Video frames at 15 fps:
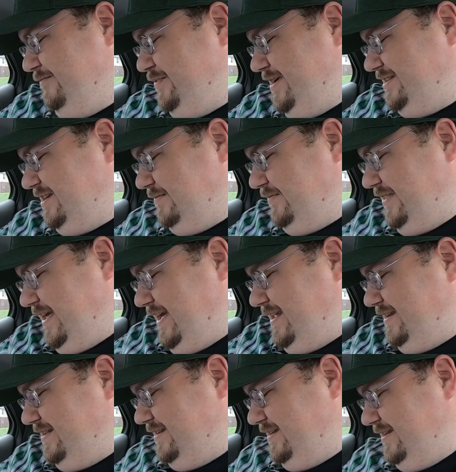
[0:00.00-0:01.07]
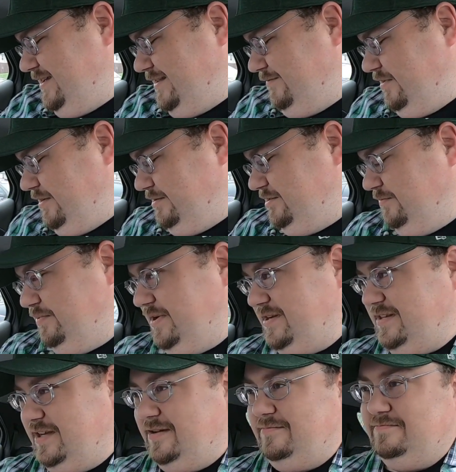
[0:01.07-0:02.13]
we picked up that, and we also
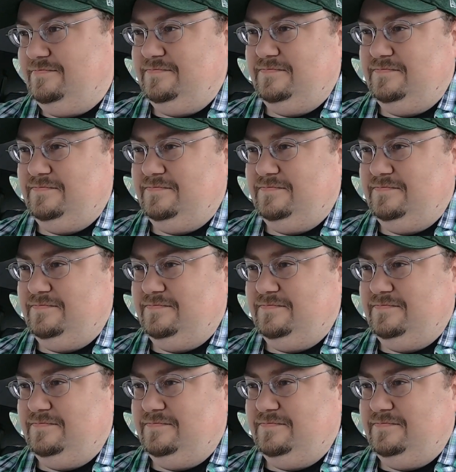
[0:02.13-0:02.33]
picked up,